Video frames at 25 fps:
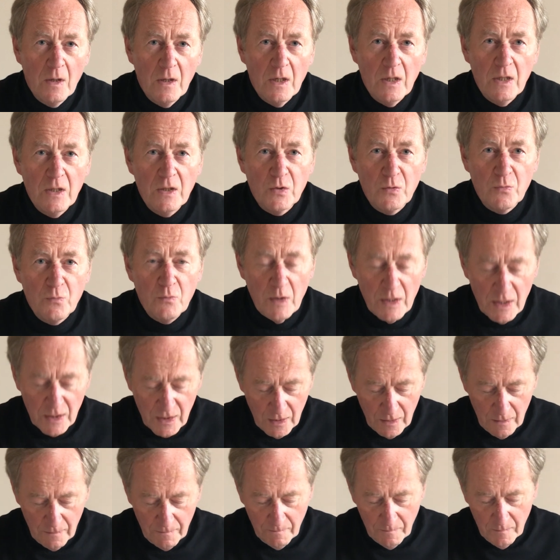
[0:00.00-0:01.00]
He's
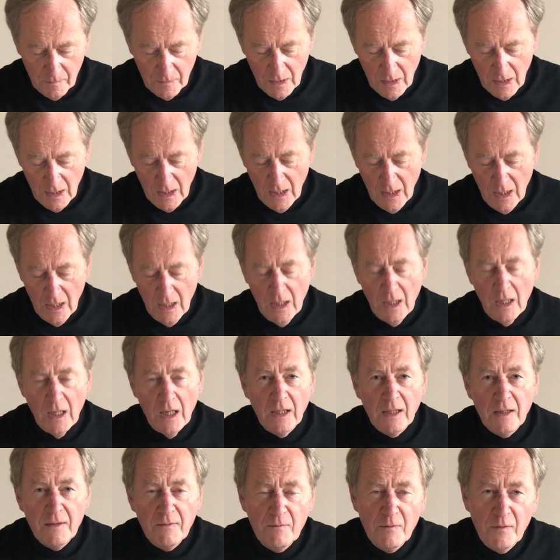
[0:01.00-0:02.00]
risen."
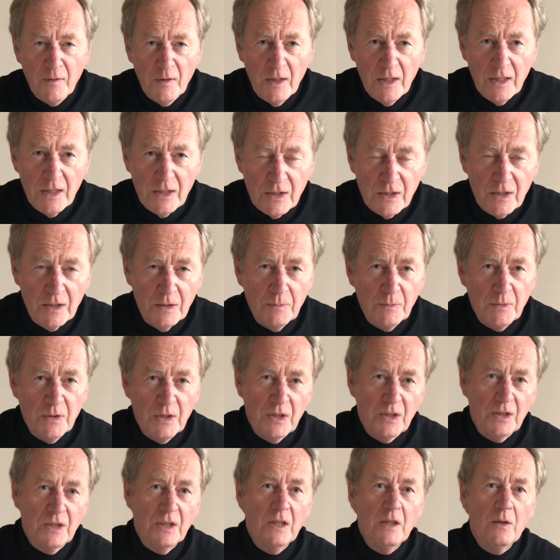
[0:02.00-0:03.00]
And invites them to
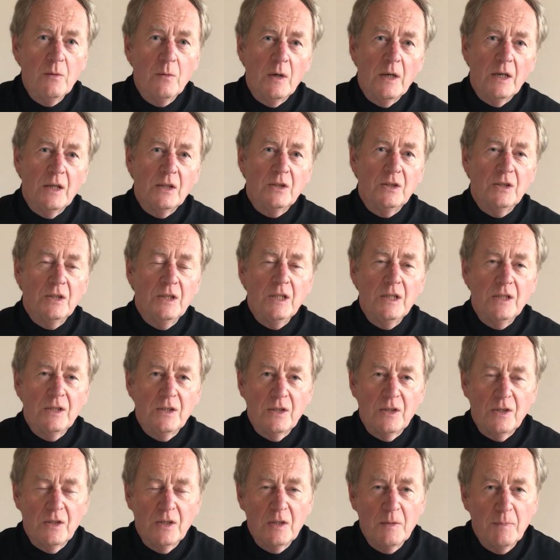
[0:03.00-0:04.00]
see where
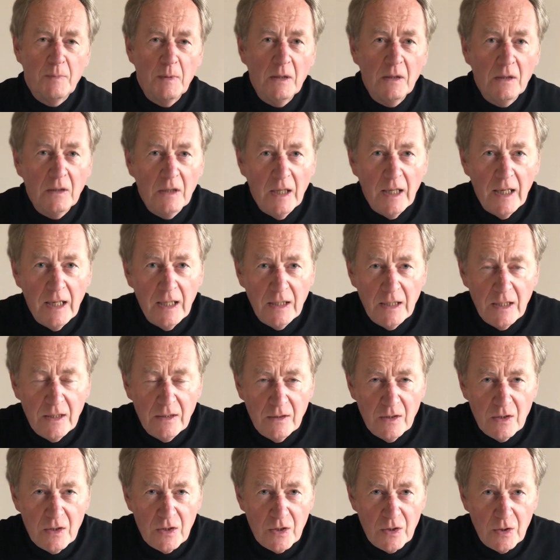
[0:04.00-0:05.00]
Jesus has been laid
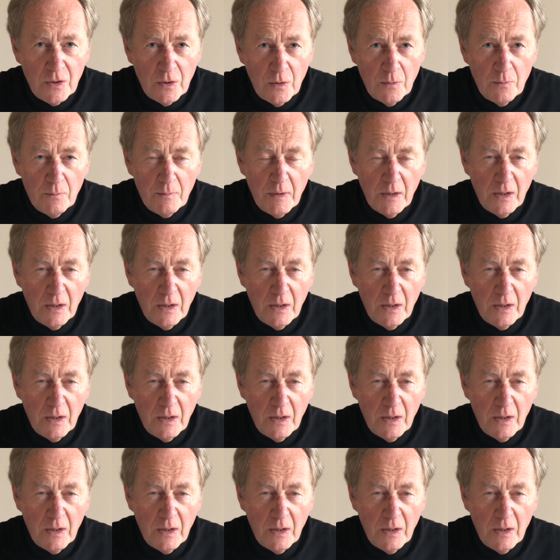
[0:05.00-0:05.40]
in the tomb,